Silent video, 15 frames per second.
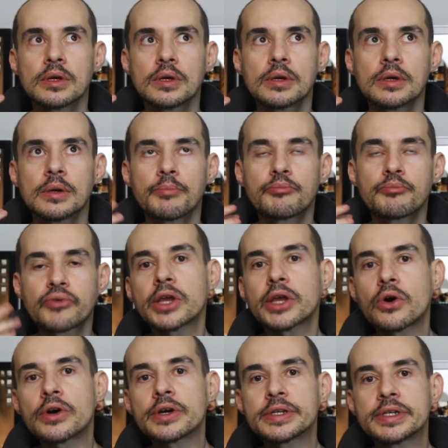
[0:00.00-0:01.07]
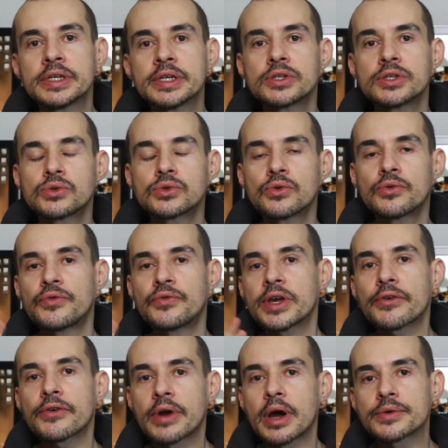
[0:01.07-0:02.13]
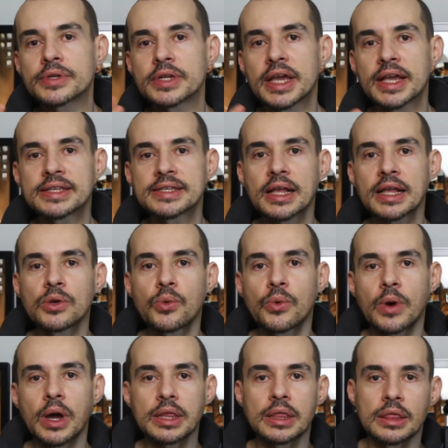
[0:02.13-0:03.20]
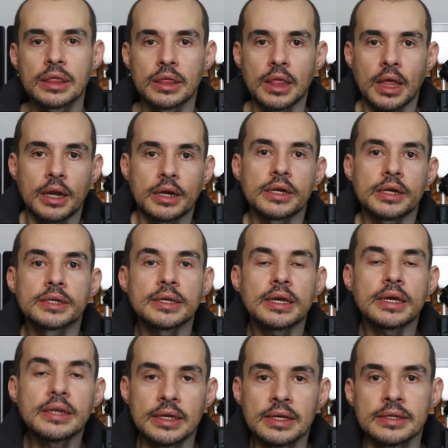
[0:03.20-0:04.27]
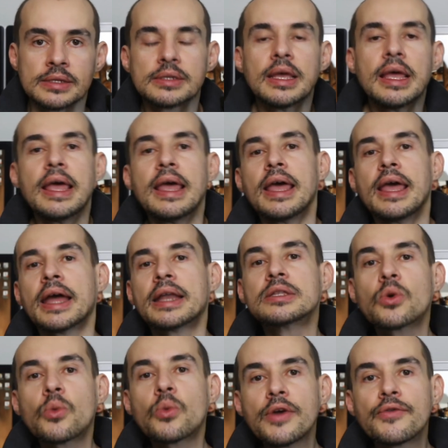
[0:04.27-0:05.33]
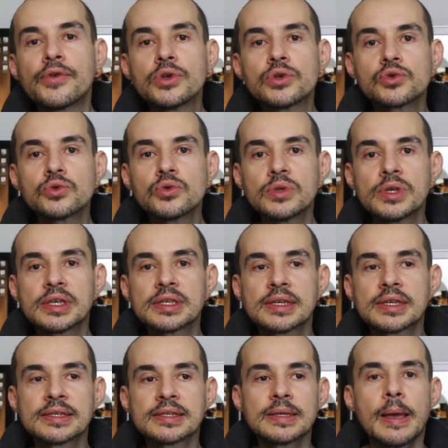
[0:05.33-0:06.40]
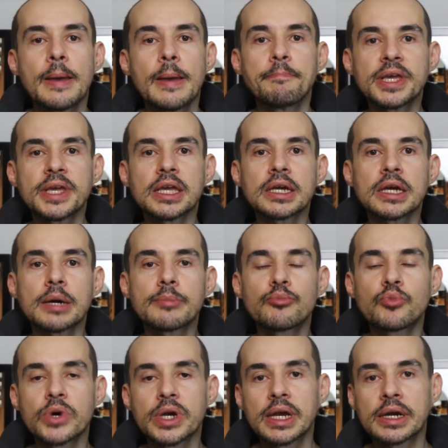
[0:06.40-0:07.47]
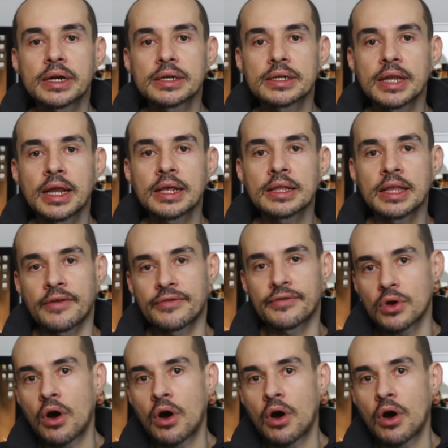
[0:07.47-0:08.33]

priority is to figure out exactly what their concern is. And the way for you to do this is picking up where they left off,